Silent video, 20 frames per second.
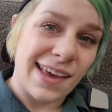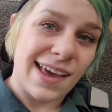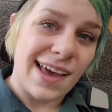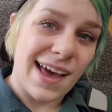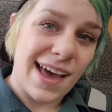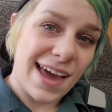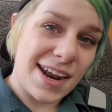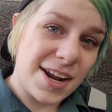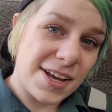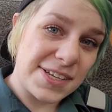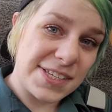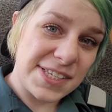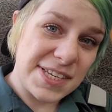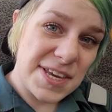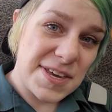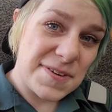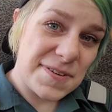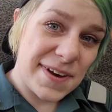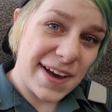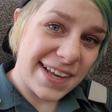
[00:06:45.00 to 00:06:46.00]
And I'll see
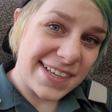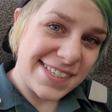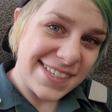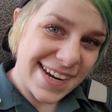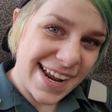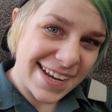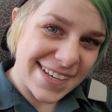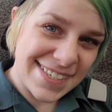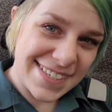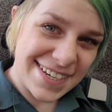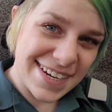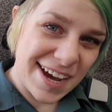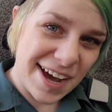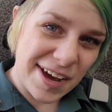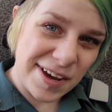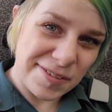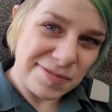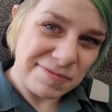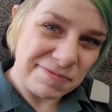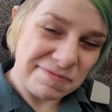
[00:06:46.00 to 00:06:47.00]
you guys next
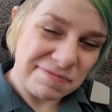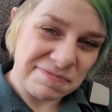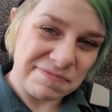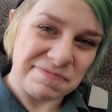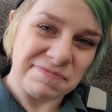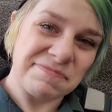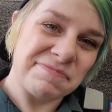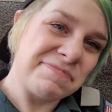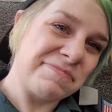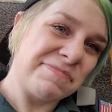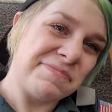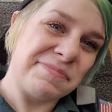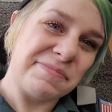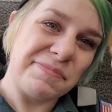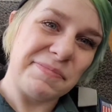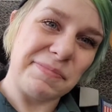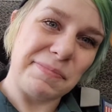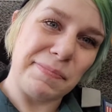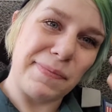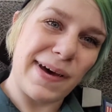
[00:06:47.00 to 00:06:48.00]
time.
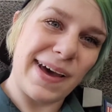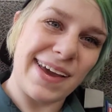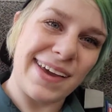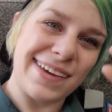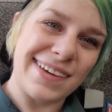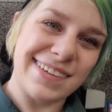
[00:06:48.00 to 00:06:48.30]
Bye.